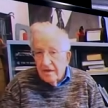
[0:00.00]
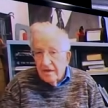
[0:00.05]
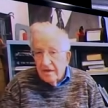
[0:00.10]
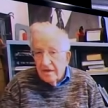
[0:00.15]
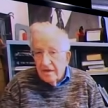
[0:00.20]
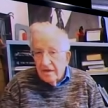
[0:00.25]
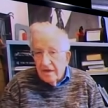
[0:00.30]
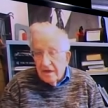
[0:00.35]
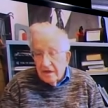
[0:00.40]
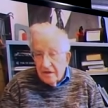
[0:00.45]

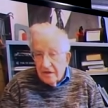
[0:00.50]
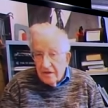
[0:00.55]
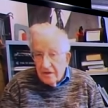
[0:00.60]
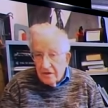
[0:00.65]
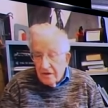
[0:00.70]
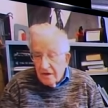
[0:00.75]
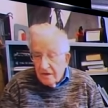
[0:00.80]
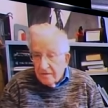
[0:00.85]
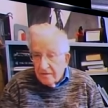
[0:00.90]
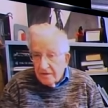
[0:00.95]
And the
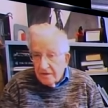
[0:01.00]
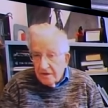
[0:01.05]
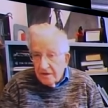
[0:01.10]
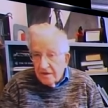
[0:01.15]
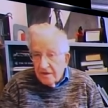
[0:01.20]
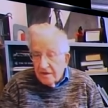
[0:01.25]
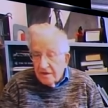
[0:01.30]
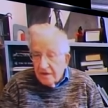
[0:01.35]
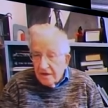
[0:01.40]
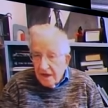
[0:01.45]
assumption, the
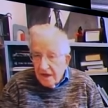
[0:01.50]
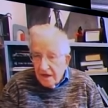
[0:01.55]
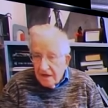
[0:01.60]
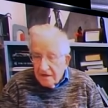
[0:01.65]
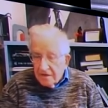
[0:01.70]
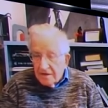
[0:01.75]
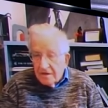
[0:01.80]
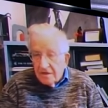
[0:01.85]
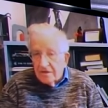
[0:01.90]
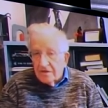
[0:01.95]

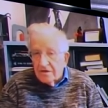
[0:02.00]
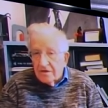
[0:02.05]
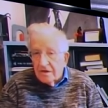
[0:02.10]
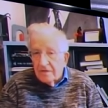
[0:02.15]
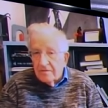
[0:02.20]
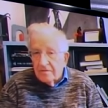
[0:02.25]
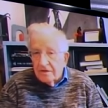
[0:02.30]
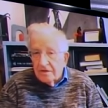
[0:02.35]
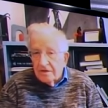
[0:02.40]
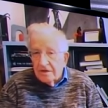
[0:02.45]
tacit
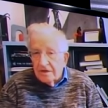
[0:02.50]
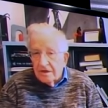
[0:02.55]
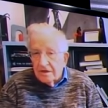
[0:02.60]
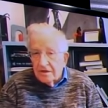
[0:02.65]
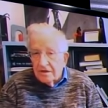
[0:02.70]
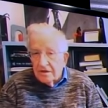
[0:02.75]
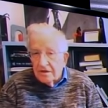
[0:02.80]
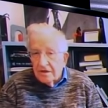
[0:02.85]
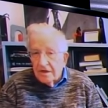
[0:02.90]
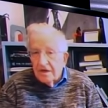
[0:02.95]
assumption is
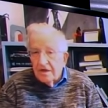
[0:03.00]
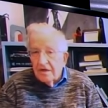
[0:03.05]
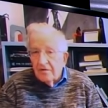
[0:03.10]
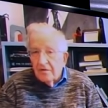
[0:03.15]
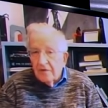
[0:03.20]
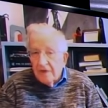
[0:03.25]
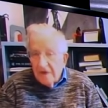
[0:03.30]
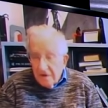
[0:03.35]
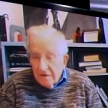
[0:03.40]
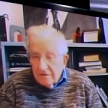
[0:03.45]
we
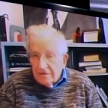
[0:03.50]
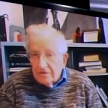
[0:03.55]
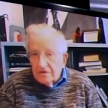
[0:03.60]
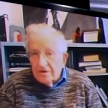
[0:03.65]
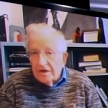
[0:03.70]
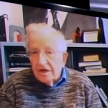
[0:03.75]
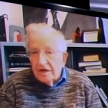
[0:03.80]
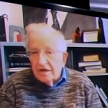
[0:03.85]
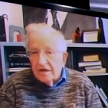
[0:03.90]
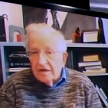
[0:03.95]
own
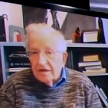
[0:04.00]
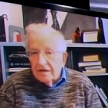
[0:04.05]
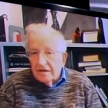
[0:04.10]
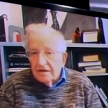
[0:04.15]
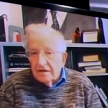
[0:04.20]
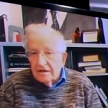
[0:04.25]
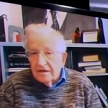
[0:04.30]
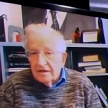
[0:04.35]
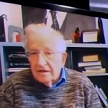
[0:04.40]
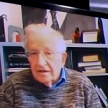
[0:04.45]
China,
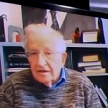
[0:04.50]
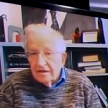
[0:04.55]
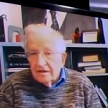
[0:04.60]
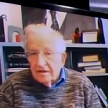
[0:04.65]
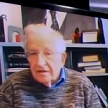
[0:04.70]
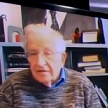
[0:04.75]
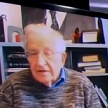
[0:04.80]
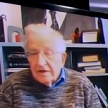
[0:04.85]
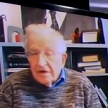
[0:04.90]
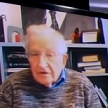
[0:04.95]

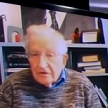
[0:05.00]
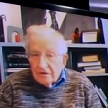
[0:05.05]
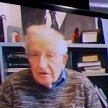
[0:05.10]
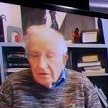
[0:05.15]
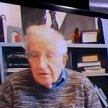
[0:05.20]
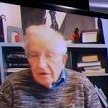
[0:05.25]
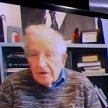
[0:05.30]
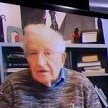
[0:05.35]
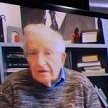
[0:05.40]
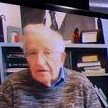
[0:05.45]
we own the
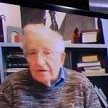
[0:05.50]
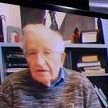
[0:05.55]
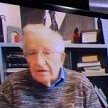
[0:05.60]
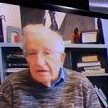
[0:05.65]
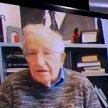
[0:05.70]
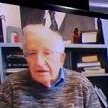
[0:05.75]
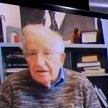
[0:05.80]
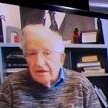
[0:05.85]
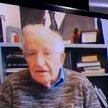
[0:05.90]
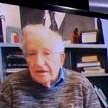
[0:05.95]
world.
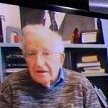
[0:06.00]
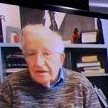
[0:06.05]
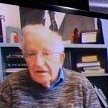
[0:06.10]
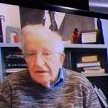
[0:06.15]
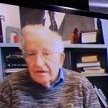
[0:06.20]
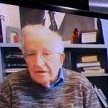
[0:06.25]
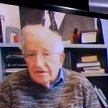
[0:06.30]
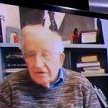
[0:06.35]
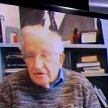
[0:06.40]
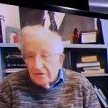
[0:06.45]

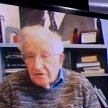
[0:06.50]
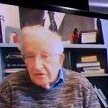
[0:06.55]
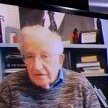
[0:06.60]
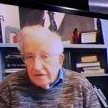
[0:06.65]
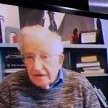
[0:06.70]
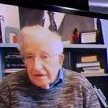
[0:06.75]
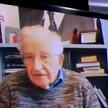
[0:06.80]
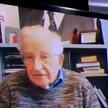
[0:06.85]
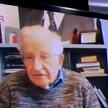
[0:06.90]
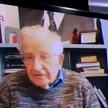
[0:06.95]
So
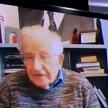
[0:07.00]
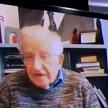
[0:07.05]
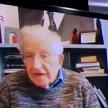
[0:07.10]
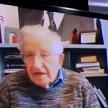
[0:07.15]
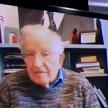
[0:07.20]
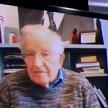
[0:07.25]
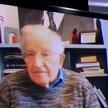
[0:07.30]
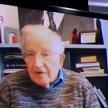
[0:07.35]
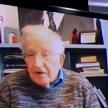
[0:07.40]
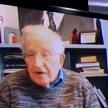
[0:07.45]
if any
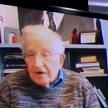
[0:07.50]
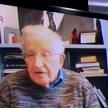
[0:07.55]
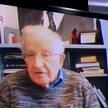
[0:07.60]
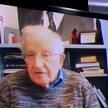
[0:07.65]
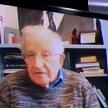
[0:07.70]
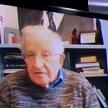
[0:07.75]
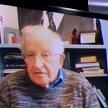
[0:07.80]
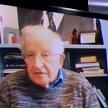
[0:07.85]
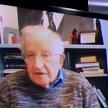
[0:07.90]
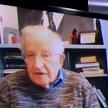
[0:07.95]
part of it
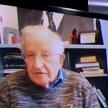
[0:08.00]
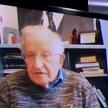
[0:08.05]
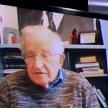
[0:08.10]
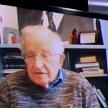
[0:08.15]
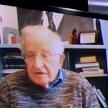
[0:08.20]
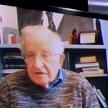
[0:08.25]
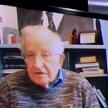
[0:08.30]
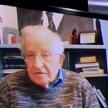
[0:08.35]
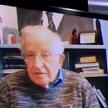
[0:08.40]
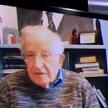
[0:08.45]
becomes
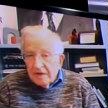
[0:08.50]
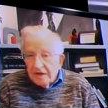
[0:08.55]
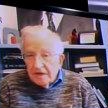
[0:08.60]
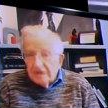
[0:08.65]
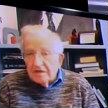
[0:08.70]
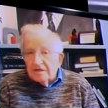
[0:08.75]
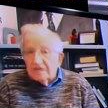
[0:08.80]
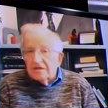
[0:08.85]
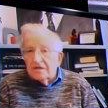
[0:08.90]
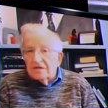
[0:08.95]

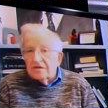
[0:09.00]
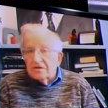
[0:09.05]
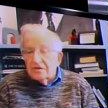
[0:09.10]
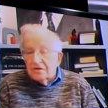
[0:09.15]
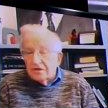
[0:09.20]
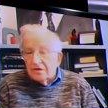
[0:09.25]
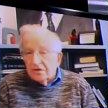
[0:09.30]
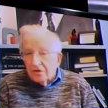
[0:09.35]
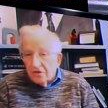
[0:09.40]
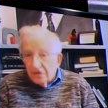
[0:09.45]
independent, there's the
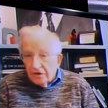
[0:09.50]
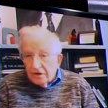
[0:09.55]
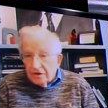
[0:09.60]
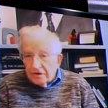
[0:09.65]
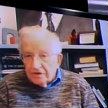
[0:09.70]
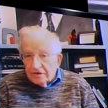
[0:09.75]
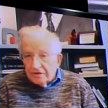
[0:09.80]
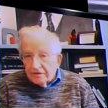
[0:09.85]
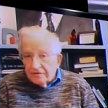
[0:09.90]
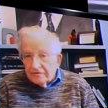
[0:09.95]
loss
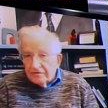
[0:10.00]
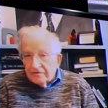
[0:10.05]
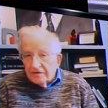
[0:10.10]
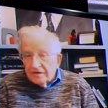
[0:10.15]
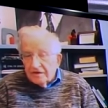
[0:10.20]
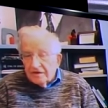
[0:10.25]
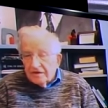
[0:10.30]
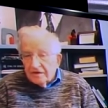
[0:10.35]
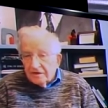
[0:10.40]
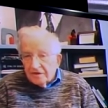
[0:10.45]
of
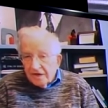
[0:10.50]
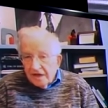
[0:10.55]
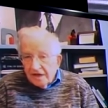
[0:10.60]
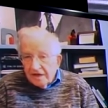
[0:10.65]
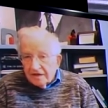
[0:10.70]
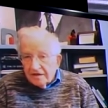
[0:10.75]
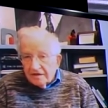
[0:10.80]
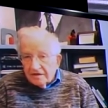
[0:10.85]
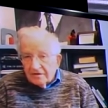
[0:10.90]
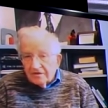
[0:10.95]

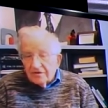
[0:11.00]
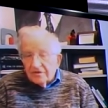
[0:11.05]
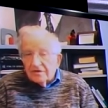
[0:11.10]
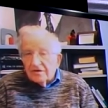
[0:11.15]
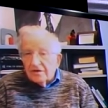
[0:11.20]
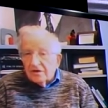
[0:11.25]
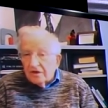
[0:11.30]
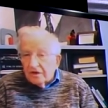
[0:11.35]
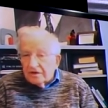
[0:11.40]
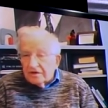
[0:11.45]
China, or the
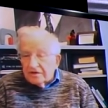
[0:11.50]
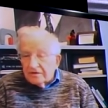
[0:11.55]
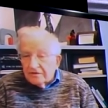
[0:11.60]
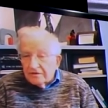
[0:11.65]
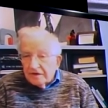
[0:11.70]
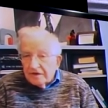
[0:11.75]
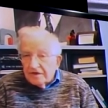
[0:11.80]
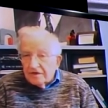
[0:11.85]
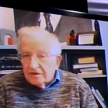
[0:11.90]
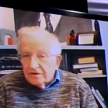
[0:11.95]
loss of
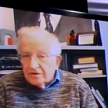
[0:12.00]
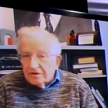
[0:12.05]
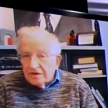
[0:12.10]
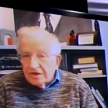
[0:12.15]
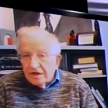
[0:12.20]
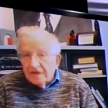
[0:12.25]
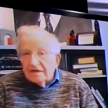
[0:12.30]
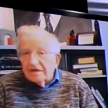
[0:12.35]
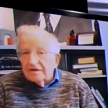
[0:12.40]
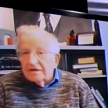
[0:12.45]

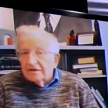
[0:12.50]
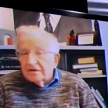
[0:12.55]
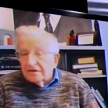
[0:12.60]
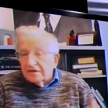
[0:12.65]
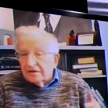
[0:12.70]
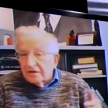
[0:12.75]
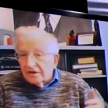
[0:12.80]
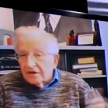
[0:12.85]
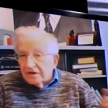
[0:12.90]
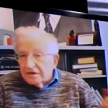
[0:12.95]
Indochina, the
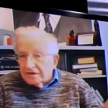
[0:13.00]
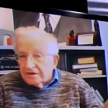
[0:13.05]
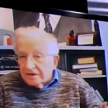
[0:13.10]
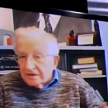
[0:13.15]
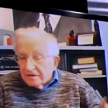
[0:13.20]
loss of the